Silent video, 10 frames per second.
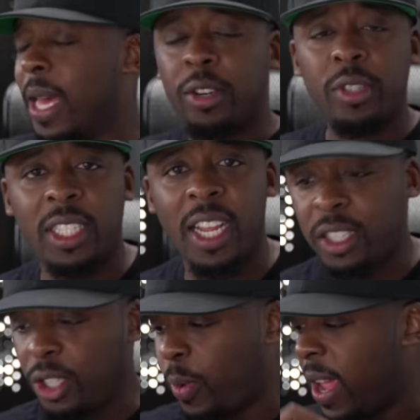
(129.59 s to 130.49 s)
metal
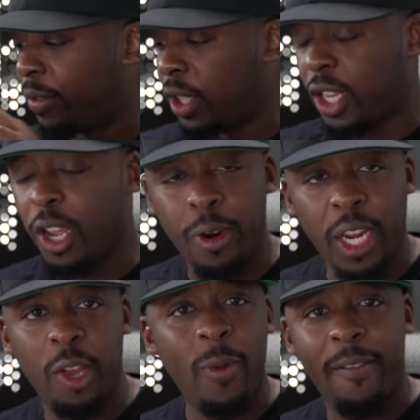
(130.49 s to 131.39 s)
detectors, we have
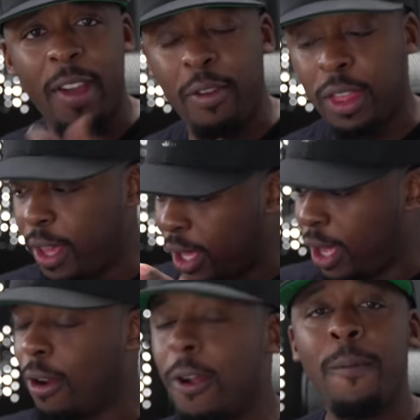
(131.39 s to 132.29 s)
security, we have
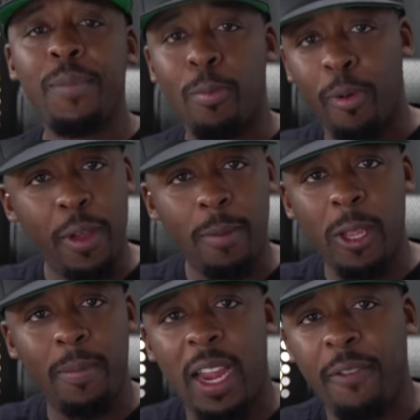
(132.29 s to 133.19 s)
everything here to
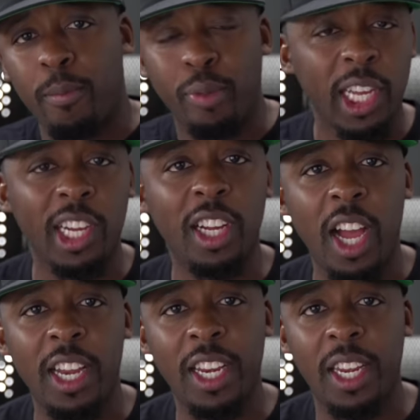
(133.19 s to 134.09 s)
prevent anybody from bringing
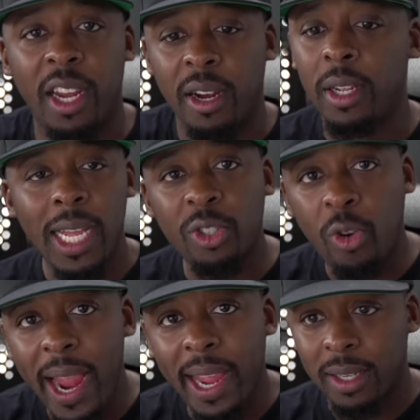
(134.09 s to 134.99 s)
your gun in here.
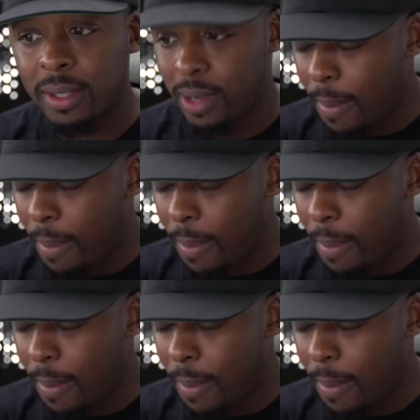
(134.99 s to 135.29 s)
That's great.